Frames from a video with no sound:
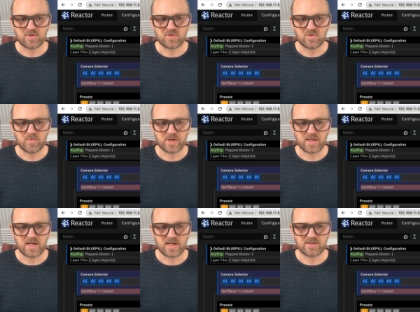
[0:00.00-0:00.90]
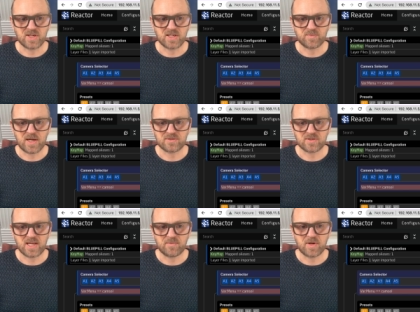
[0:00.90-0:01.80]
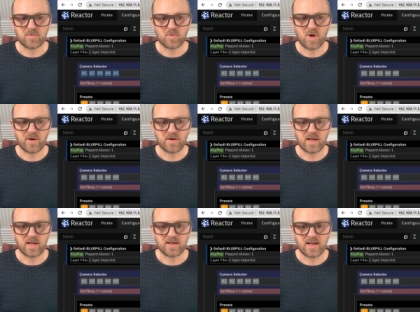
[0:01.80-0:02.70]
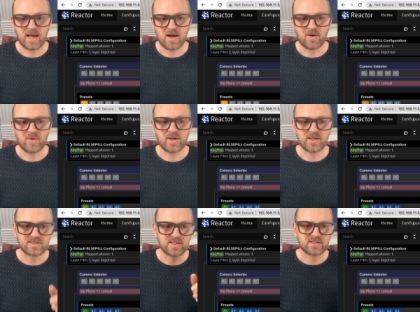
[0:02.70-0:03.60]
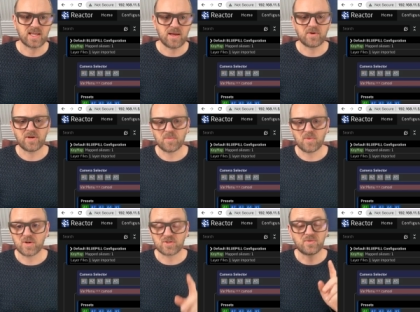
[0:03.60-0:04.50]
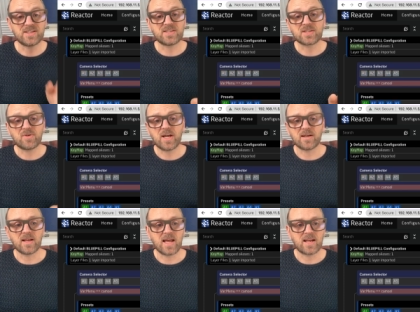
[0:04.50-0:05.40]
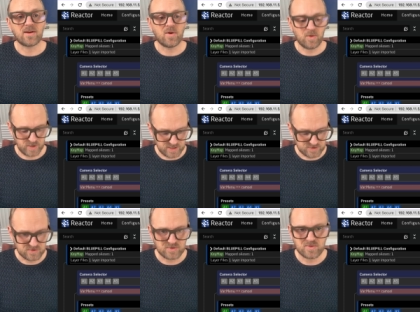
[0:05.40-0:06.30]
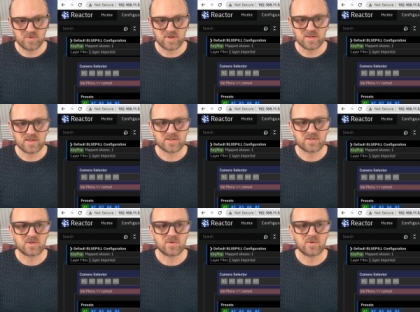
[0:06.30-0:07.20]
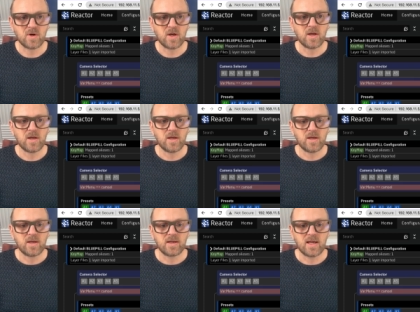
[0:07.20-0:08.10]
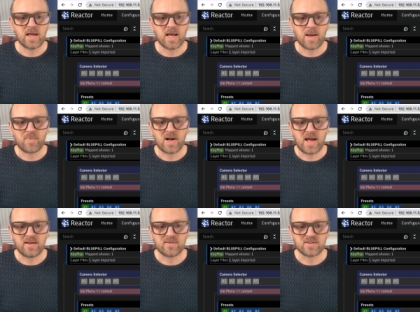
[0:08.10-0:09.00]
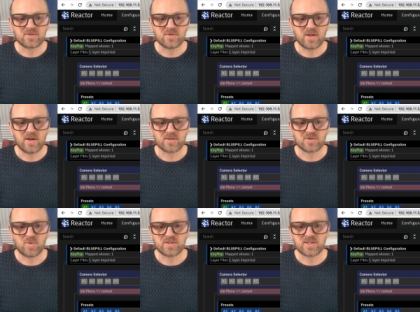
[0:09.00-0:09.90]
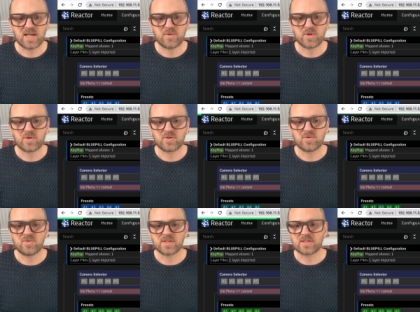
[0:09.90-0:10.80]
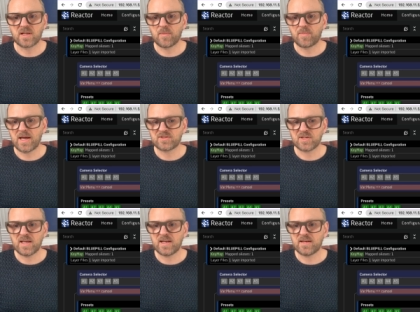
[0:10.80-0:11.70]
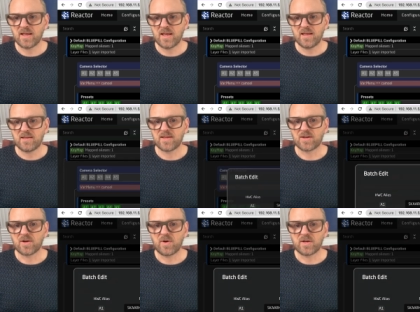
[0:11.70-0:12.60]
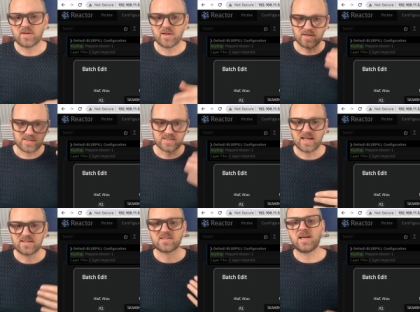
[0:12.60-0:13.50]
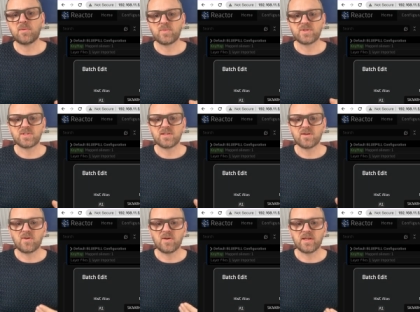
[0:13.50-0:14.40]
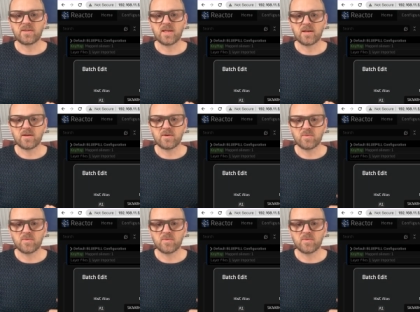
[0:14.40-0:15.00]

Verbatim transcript: two, but then I change back to cam number one and now it says camera number one. So this is great. And all we need to do is to apply this to the other. So once again, we could do this little batch edit, then go in here in this nice table, we see it all. And then